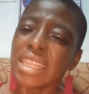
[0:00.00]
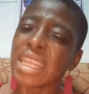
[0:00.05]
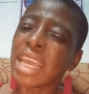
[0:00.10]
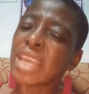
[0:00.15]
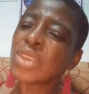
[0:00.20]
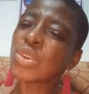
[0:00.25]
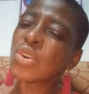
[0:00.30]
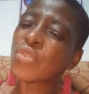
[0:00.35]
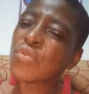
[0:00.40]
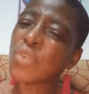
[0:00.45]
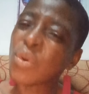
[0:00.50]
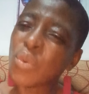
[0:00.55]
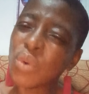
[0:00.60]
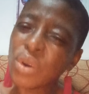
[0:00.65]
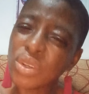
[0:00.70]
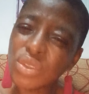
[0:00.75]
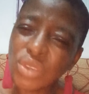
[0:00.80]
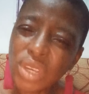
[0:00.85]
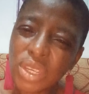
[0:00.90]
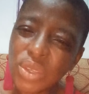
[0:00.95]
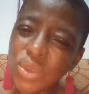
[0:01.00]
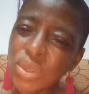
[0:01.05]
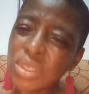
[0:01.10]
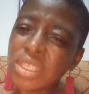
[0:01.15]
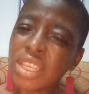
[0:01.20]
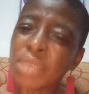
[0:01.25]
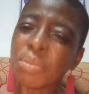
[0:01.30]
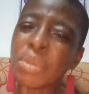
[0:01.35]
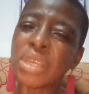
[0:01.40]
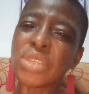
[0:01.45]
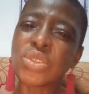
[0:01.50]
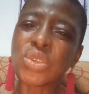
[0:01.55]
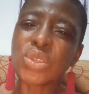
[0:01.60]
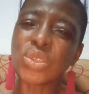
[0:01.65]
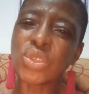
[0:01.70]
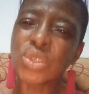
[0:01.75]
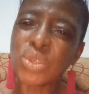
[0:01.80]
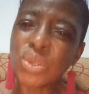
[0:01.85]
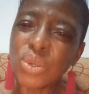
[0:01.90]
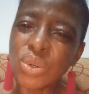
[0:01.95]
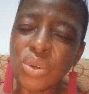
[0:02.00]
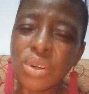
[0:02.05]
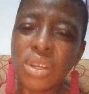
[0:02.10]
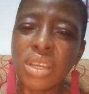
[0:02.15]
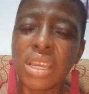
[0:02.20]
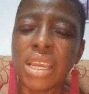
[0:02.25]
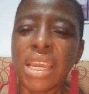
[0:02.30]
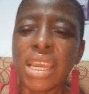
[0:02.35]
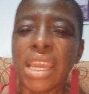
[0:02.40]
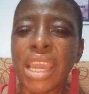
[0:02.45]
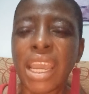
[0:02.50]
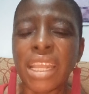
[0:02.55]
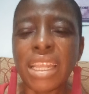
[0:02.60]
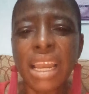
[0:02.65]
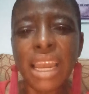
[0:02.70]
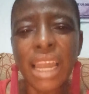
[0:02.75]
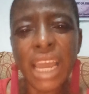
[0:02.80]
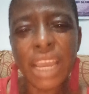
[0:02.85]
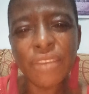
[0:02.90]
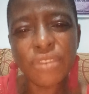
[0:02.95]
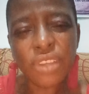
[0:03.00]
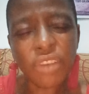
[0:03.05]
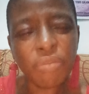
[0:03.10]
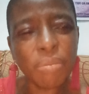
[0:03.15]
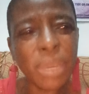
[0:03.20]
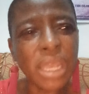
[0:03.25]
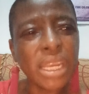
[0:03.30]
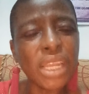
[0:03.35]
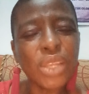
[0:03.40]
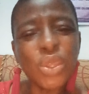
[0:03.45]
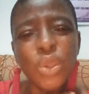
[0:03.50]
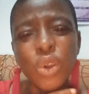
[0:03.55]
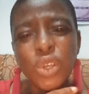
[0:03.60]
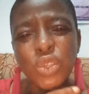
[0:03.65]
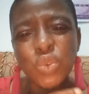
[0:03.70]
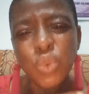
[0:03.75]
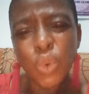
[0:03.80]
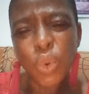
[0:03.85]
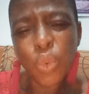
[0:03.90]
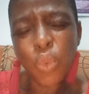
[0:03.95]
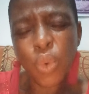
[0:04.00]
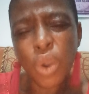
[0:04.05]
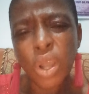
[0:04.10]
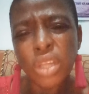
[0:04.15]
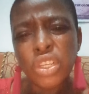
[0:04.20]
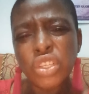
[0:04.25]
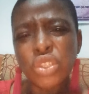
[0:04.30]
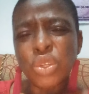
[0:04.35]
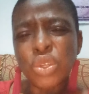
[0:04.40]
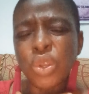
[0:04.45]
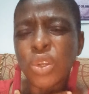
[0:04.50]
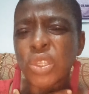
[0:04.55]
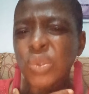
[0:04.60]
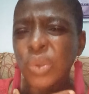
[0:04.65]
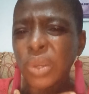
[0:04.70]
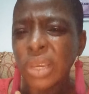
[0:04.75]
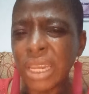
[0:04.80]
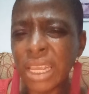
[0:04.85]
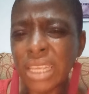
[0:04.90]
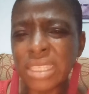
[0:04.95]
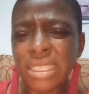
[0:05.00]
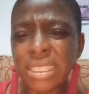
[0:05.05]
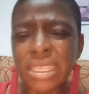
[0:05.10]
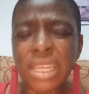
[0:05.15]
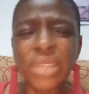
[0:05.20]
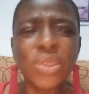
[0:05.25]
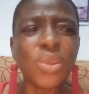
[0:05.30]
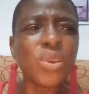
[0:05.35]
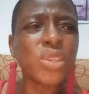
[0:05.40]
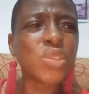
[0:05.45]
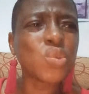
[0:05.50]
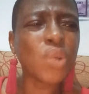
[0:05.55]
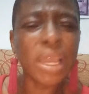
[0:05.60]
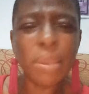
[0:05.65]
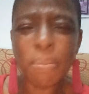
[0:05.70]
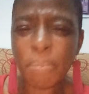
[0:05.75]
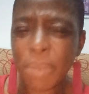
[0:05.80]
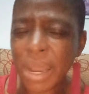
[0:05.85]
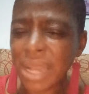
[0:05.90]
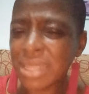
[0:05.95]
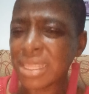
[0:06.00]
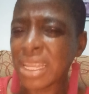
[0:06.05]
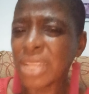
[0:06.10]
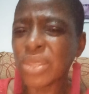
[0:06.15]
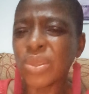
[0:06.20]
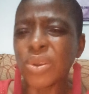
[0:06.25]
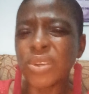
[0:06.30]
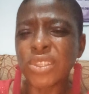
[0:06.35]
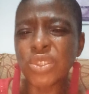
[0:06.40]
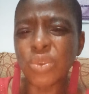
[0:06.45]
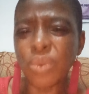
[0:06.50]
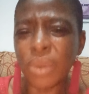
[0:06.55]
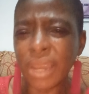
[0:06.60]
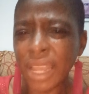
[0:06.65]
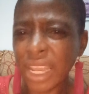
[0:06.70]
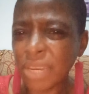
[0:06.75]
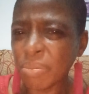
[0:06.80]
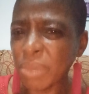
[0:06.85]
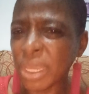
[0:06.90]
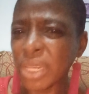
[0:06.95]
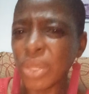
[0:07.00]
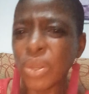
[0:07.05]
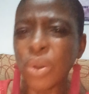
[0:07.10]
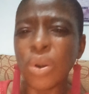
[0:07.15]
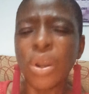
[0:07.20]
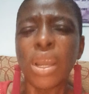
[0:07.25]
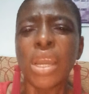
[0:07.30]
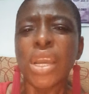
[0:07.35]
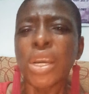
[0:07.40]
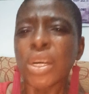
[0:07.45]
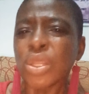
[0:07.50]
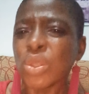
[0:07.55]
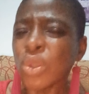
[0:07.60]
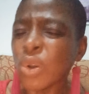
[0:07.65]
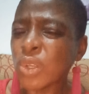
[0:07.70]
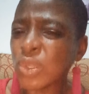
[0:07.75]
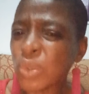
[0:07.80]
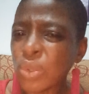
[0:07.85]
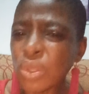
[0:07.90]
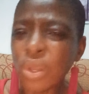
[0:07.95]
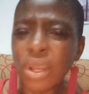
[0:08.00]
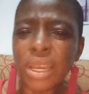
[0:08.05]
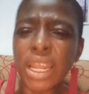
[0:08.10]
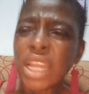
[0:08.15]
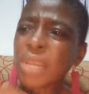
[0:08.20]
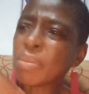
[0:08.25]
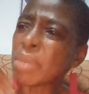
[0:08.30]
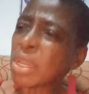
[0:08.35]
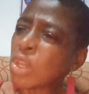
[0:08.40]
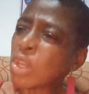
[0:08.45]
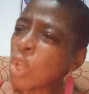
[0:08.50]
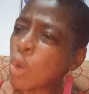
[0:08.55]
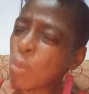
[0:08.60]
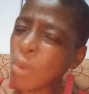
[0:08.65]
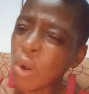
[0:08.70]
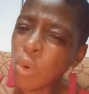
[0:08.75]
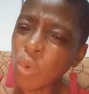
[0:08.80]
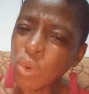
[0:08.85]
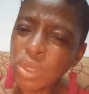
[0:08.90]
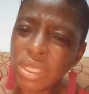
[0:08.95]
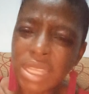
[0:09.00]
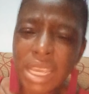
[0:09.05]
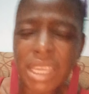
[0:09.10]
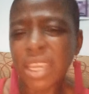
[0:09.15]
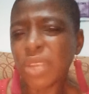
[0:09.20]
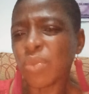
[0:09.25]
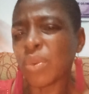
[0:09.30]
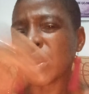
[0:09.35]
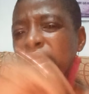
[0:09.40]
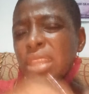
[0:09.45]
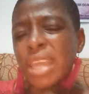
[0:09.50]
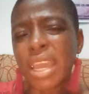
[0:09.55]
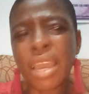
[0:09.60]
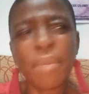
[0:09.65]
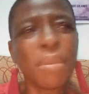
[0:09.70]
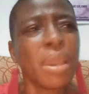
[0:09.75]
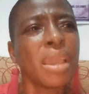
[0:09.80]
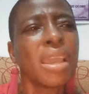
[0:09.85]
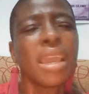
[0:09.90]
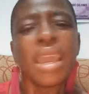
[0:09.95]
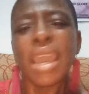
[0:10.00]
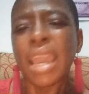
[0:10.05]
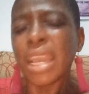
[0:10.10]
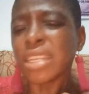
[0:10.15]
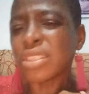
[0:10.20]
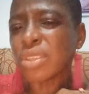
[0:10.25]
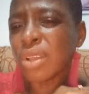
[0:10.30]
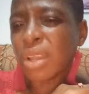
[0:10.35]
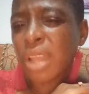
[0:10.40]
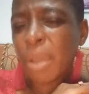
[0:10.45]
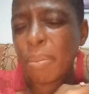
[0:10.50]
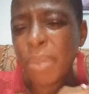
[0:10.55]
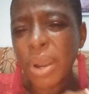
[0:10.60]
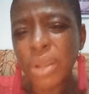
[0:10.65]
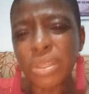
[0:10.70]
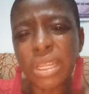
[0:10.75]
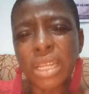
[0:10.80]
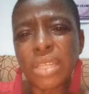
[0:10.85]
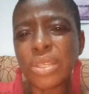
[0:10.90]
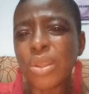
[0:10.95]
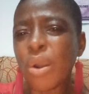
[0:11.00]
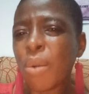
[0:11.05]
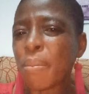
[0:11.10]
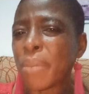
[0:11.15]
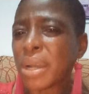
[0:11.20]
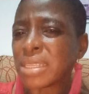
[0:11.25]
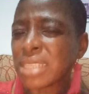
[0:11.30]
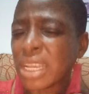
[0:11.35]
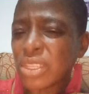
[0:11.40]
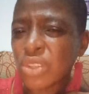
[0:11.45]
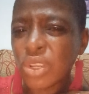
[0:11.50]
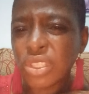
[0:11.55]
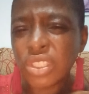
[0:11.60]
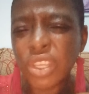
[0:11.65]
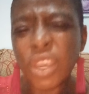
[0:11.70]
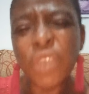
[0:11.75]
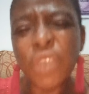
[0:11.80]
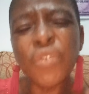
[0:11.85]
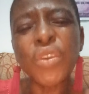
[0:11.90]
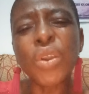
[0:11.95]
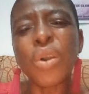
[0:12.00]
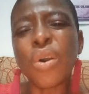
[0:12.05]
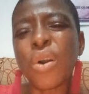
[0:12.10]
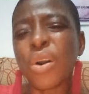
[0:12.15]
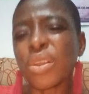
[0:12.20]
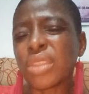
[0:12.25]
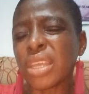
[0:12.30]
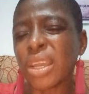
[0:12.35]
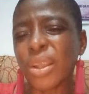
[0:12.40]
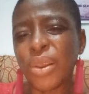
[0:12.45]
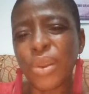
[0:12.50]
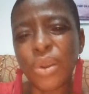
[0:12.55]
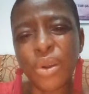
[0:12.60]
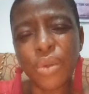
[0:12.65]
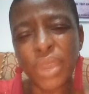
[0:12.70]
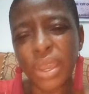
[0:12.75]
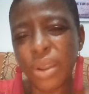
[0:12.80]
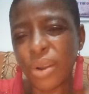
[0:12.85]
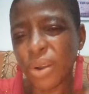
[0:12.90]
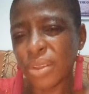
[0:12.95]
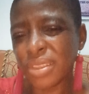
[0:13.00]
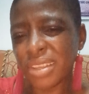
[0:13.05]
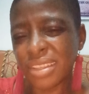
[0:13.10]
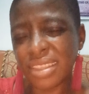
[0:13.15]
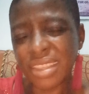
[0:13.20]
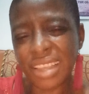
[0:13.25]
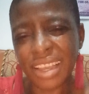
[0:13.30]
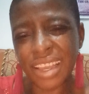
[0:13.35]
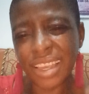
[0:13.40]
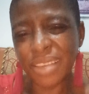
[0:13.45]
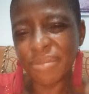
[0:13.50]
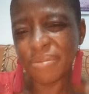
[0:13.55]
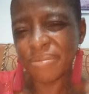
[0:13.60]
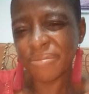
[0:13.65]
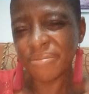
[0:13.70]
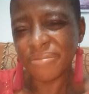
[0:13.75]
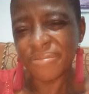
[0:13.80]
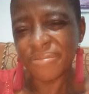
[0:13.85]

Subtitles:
Thank you for what you're using me to do in the lives of many. Those who watch, those who listen, those who are impacted, those who let me know, those who don't let me know, but who take it with them. It's not about the numbers. I just give you all the glory all the time.